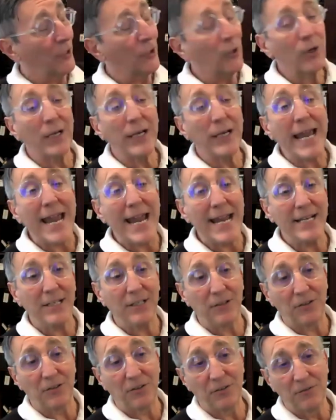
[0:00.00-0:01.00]
early
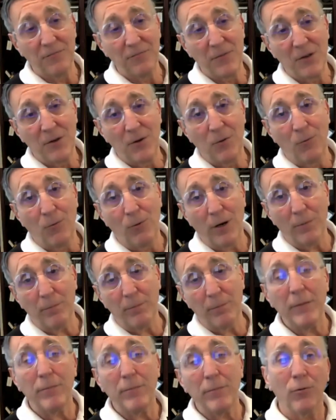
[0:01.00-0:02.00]
80s, where
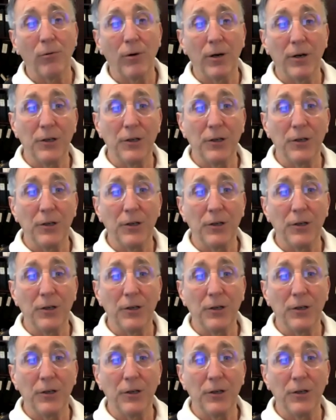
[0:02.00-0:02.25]
people